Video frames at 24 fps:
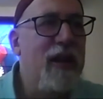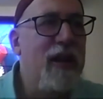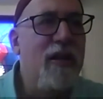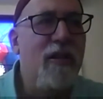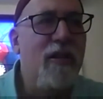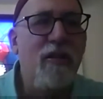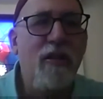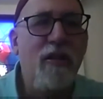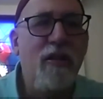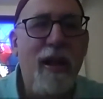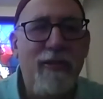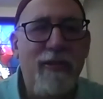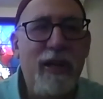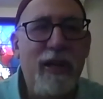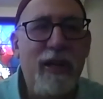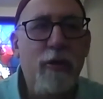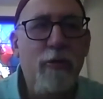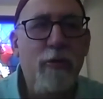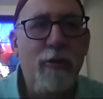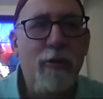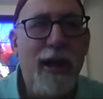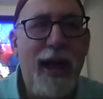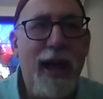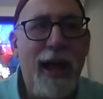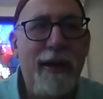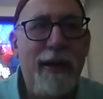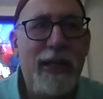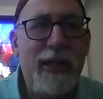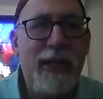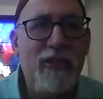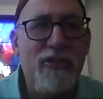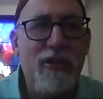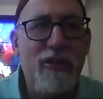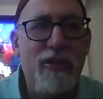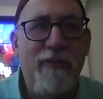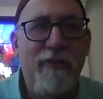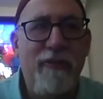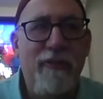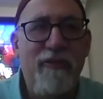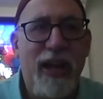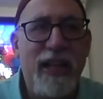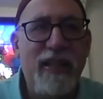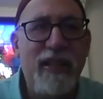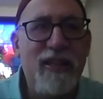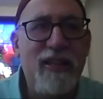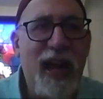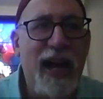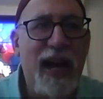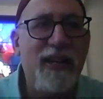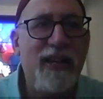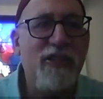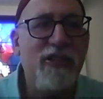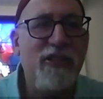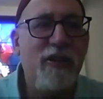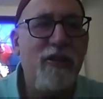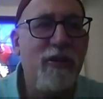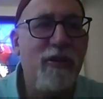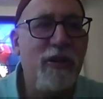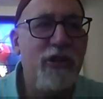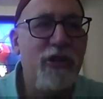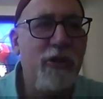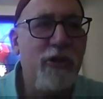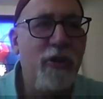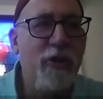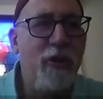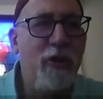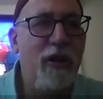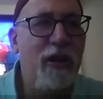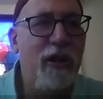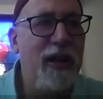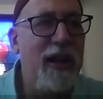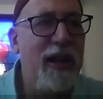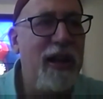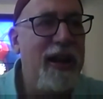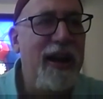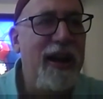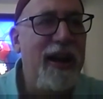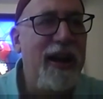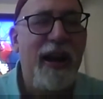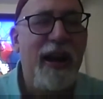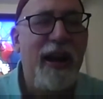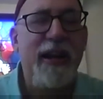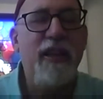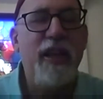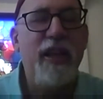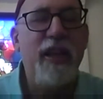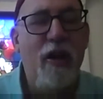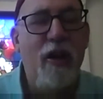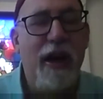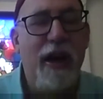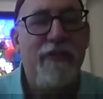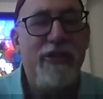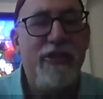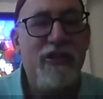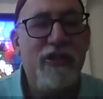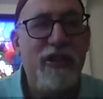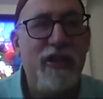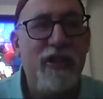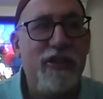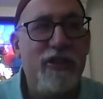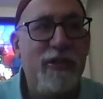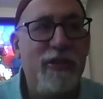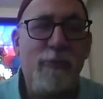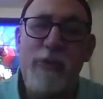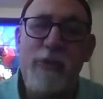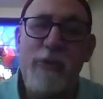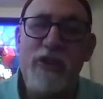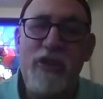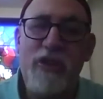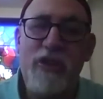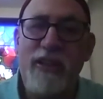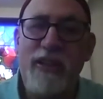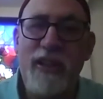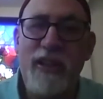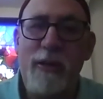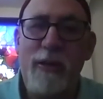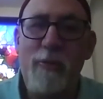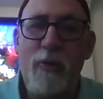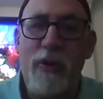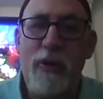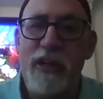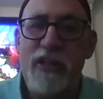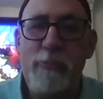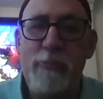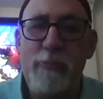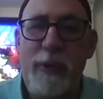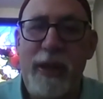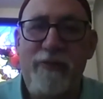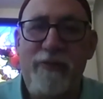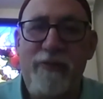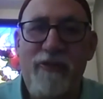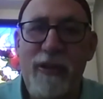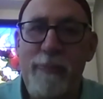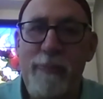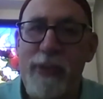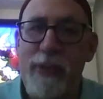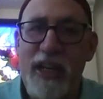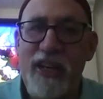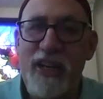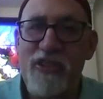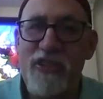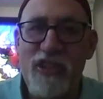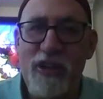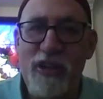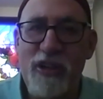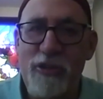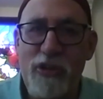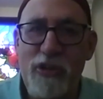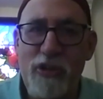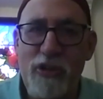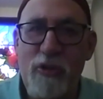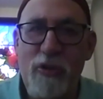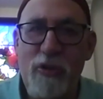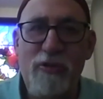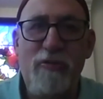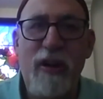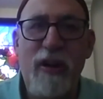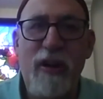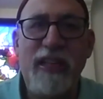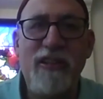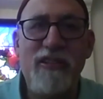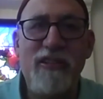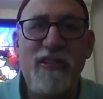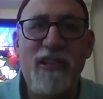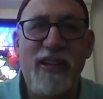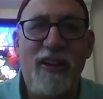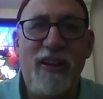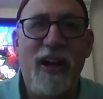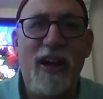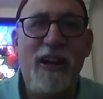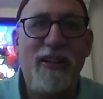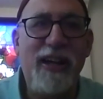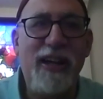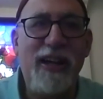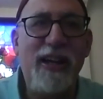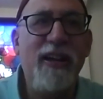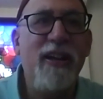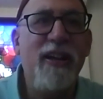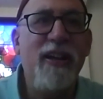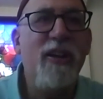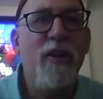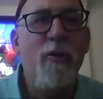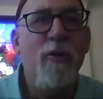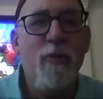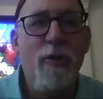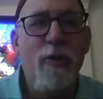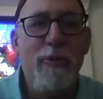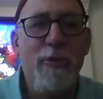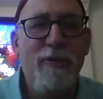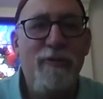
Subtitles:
lovely new lobbies, a fantastic Hirsch Hall, and the offices, which I didn't want to speak of because they're so horrendously ugly, will be